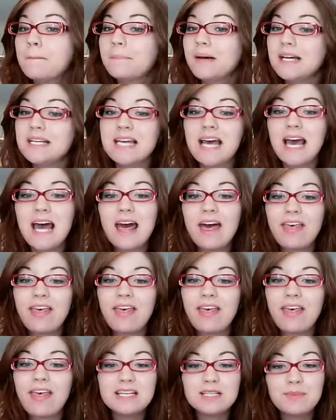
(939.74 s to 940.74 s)
But
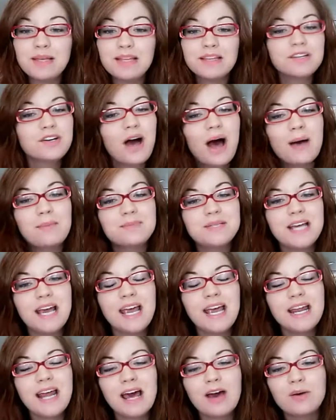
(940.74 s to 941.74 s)
that is my little
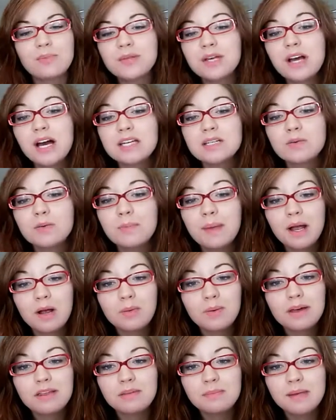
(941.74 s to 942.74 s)
update. I hope you guys will
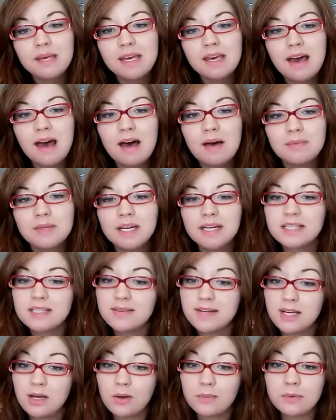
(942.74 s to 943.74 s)
bear with me. The next
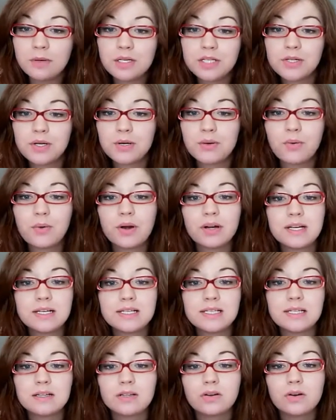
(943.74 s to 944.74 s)
video I'm going to record
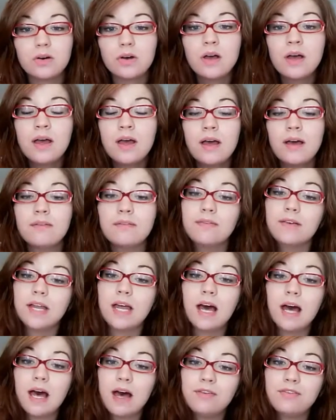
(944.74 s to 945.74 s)
is a little
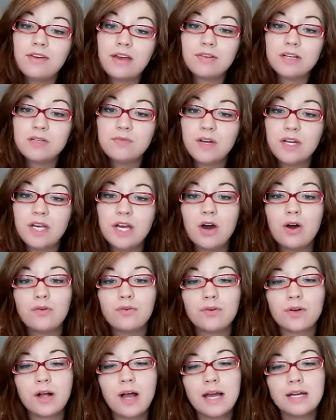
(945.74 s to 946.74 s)
favorites video
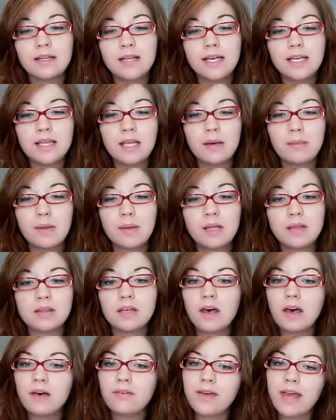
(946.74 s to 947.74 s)
for kind of like the month
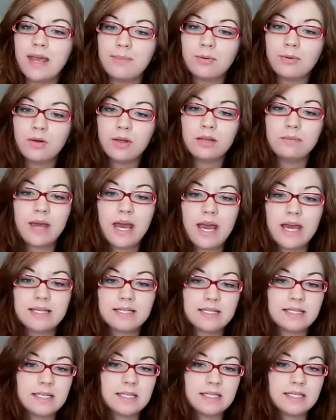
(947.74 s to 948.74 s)
of April and May,
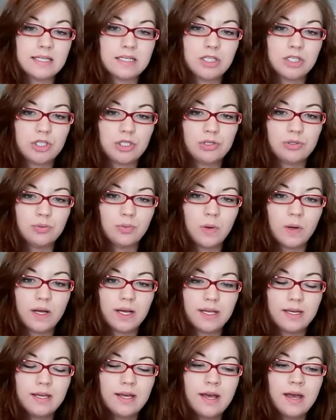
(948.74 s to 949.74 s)
since I didn't do
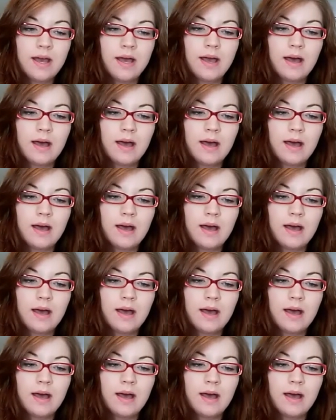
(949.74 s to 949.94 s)
one